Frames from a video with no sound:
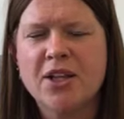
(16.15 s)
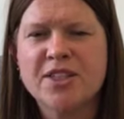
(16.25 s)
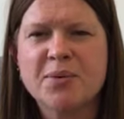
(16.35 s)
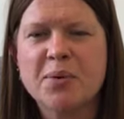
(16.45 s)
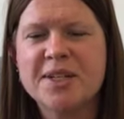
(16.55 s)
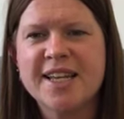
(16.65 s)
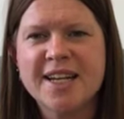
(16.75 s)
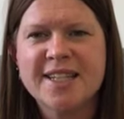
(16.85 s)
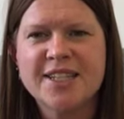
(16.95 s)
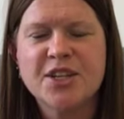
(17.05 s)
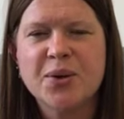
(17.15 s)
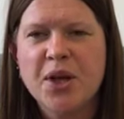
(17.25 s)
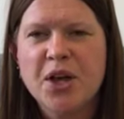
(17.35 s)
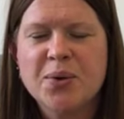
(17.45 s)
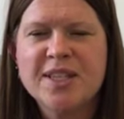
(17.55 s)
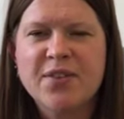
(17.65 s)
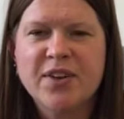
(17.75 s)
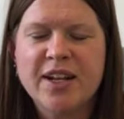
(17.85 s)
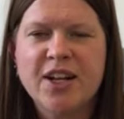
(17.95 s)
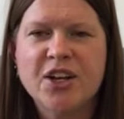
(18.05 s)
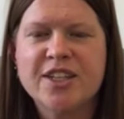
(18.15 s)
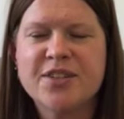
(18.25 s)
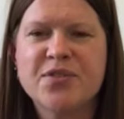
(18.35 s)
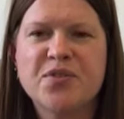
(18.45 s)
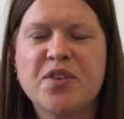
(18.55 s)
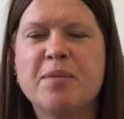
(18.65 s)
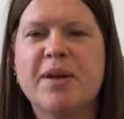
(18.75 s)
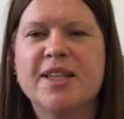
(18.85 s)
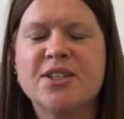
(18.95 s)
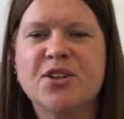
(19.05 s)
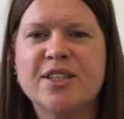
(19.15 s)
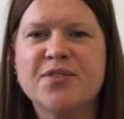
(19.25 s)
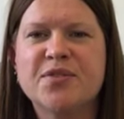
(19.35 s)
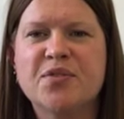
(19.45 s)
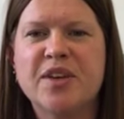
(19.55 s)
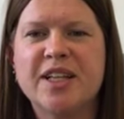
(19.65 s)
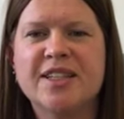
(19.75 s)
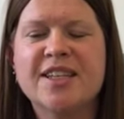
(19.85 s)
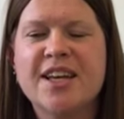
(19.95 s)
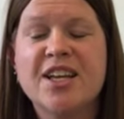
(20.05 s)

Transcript: So what we decided to do was have a little look at different females in all the different fields.